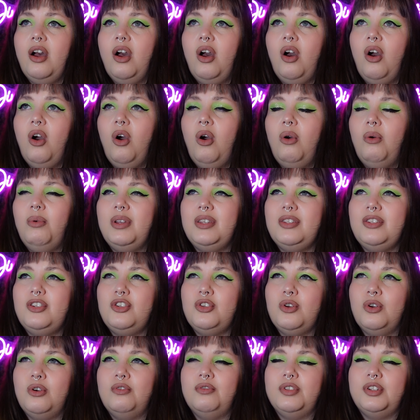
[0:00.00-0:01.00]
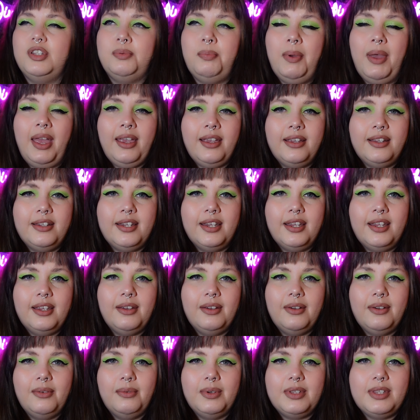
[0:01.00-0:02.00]
Always show respect
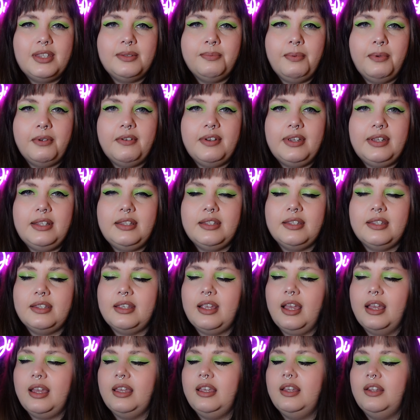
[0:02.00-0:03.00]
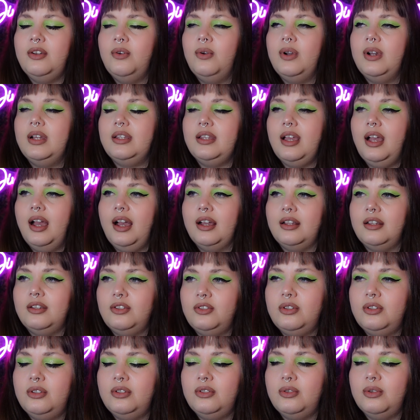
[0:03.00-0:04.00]
with spirits. You know, I I
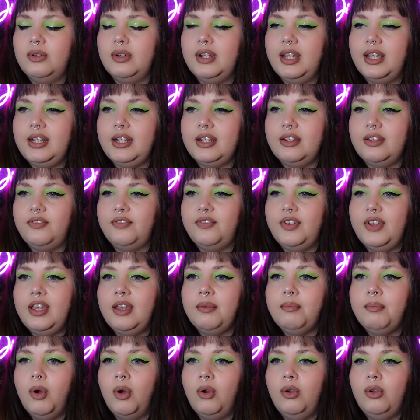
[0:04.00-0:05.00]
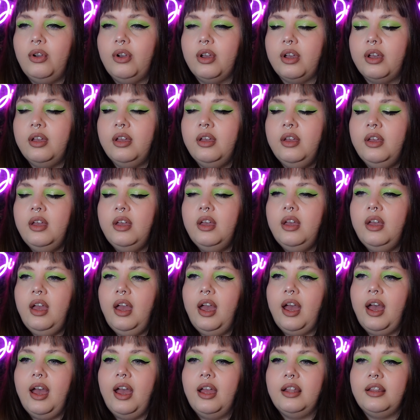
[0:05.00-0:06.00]
don't like the fearmonger,
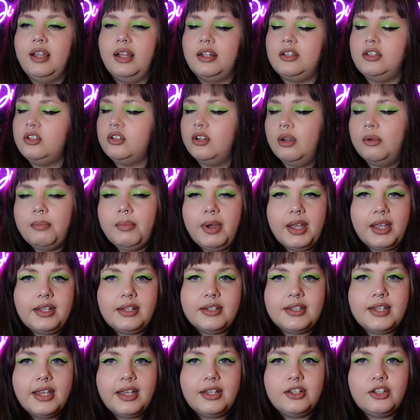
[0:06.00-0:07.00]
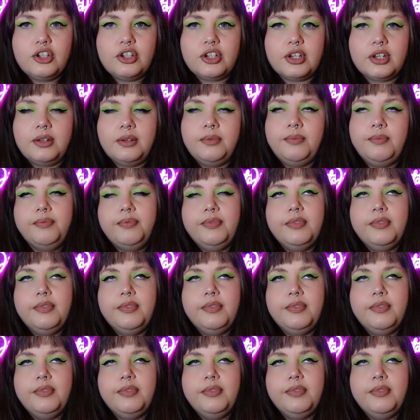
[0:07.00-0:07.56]
and that's not my intention.